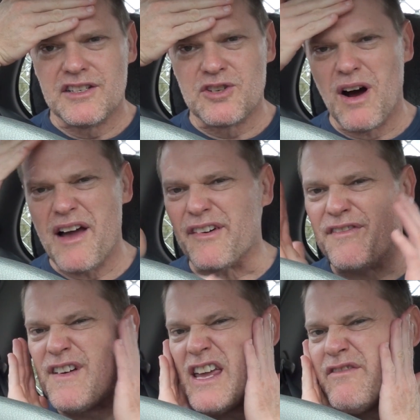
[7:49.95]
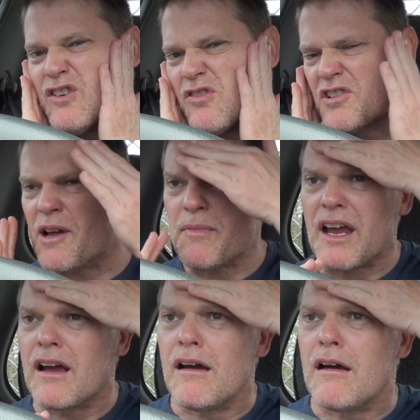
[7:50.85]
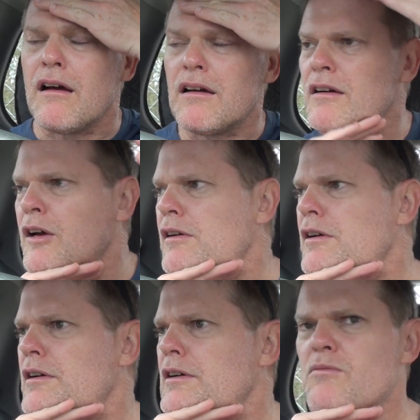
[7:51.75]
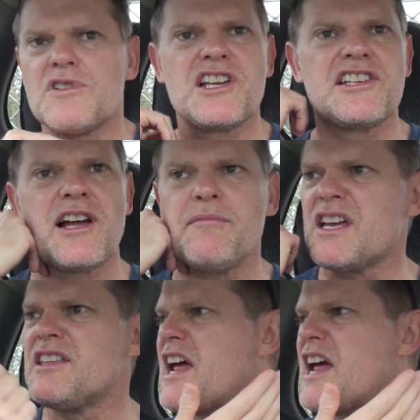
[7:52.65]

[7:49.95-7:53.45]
Do I have a fever or something? Was there something in